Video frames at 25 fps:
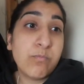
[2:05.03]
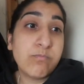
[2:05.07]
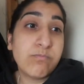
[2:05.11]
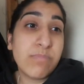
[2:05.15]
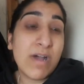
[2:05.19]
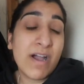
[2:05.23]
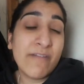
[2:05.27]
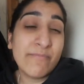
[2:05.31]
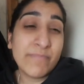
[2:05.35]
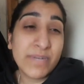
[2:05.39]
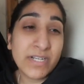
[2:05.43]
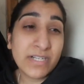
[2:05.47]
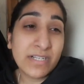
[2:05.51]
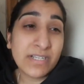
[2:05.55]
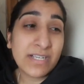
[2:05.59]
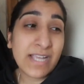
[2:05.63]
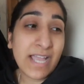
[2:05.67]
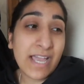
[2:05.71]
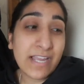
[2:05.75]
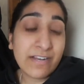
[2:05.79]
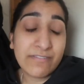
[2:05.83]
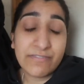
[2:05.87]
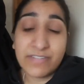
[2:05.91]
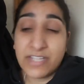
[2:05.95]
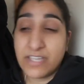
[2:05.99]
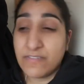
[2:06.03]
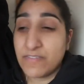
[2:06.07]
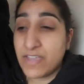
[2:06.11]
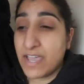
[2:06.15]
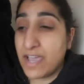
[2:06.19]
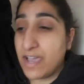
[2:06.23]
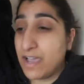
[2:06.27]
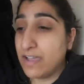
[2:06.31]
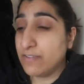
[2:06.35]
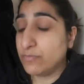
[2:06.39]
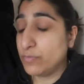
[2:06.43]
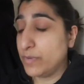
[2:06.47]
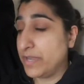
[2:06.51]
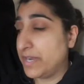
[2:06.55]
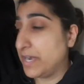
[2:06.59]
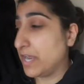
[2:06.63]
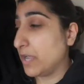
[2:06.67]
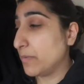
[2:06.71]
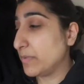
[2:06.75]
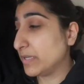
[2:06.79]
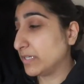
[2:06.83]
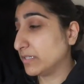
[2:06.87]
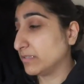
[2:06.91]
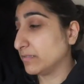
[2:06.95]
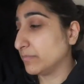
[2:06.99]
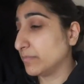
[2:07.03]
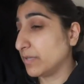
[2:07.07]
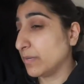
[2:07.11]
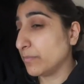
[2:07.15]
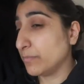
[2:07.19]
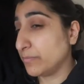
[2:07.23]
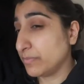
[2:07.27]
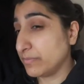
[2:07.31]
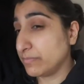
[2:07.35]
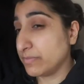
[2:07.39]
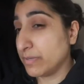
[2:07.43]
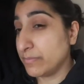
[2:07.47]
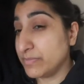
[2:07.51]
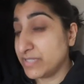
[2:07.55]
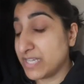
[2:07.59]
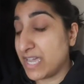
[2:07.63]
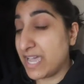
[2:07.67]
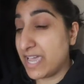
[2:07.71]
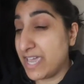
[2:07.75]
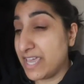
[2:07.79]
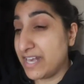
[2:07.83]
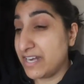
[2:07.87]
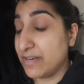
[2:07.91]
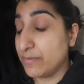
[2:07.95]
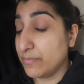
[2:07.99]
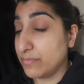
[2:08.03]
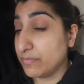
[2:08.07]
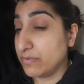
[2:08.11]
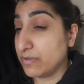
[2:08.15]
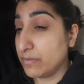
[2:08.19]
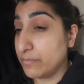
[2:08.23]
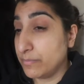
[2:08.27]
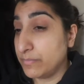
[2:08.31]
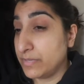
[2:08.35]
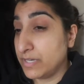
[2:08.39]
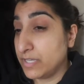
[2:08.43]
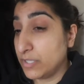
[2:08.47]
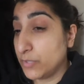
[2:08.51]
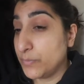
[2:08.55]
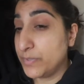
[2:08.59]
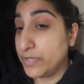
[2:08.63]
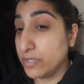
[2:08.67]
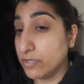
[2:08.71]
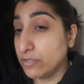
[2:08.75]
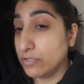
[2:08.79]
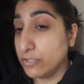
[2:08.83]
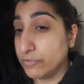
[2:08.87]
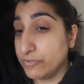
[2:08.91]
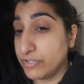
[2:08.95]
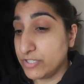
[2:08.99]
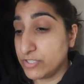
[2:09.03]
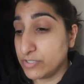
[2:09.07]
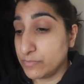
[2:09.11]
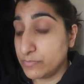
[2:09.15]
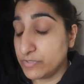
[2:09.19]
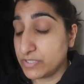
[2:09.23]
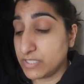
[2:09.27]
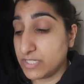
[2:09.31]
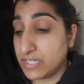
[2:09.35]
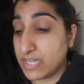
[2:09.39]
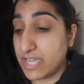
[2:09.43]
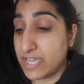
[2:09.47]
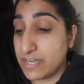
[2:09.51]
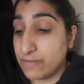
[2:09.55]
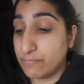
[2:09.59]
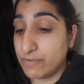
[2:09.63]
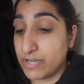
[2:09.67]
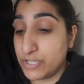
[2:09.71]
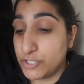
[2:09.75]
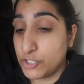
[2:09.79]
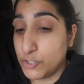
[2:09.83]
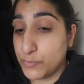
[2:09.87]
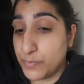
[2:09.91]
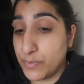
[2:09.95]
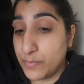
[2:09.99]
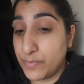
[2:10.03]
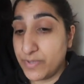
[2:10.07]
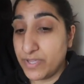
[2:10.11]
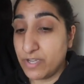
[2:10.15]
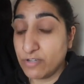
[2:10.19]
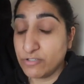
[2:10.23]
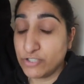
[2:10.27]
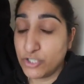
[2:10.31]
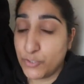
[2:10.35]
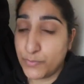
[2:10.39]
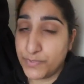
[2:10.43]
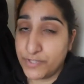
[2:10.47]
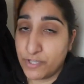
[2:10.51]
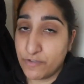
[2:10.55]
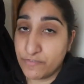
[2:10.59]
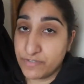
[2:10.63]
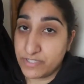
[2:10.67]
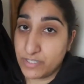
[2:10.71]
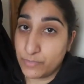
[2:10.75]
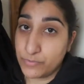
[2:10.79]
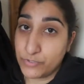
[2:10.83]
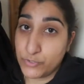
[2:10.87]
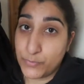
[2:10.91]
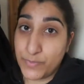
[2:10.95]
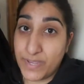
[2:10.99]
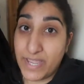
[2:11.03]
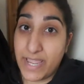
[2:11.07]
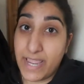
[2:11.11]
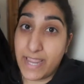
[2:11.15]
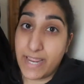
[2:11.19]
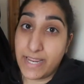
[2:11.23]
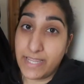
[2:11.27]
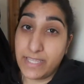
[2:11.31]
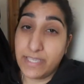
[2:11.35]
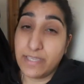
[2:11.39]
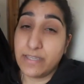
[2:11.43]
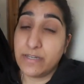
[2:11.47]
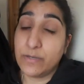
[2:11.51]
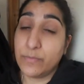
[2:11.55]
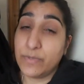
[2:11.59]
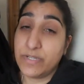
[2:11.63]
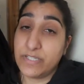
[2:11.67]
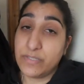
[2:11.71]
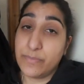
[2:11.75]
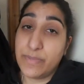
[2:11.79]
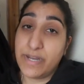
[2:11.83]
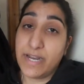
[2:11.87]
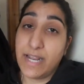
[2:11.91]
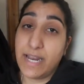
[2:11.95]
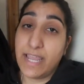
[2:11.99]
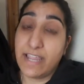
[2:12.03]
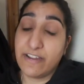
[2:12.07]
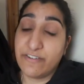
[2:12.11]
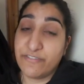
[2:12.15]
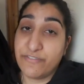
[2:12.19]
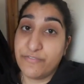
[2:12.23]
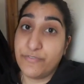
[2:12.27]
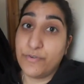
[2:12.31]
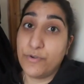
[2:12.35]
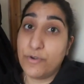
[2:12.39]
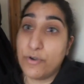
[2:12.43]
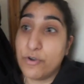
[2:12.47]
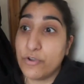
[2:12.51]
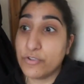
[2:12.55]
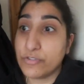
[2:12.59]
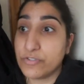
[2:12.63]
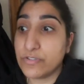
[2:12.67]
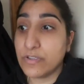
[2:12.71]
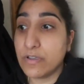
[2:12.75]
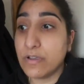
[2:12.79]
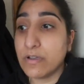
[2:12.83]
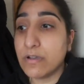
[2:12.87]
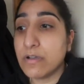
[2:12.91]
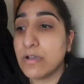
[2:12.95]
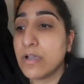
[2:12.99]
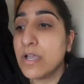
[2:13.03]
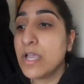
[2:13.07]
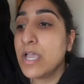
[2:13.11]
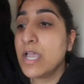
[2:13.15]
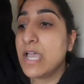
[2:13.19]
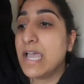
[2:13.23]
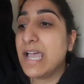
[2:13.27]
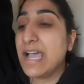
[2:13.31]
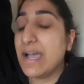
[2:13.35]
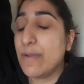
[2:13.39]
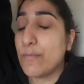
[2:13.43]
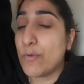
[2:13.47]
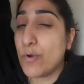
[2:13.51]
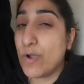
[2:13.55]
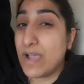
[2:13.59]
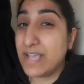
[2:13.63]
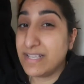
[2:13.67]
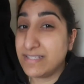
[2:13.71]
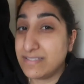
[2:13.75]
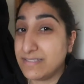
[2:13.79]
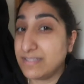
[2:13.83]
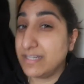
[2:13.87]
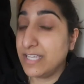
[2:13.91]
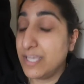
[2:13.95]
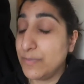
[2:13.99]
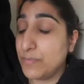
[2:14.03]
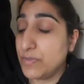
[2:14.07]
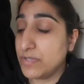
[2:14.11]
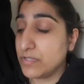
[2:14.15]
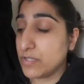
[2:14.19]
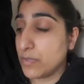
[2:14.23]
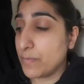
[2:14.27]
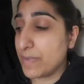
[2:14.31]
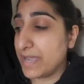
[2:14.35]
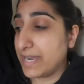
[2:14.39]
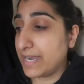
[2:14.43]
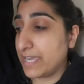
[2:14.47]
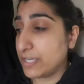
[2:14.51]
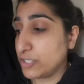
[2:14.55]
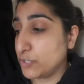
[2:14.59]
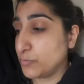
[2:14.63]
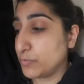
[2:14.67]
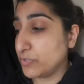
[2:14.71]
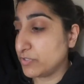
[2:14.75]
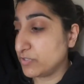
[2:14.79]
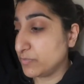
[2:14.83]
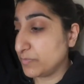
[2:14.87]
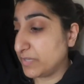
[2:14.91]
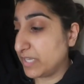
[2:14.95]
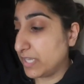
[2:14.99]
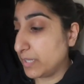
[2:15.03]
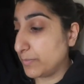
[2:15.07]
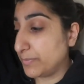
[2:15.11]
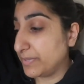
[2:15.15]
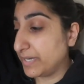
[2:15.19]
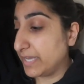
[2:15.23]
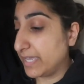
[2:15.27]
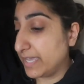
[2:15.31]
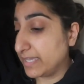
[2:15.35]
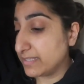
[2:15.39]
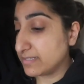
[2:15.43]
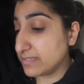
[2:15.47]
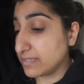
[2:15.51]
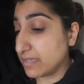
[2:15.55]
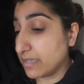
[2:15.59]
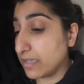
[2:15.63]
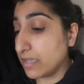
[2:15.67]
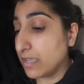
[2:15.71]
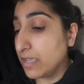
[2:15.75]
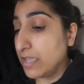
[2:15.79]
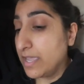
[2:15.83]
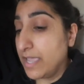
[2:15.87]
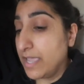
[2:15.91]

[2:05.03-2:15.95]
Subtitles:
I'm going to kind of leave it halfway now because I'm tired and I'm a little bit hungry. So I'm just going to kind of rest up a bit. On top of that, obviously, I was up at 8 and I went to bed at like 4. So I'm quite sleepy. So I might catch up on some kip later.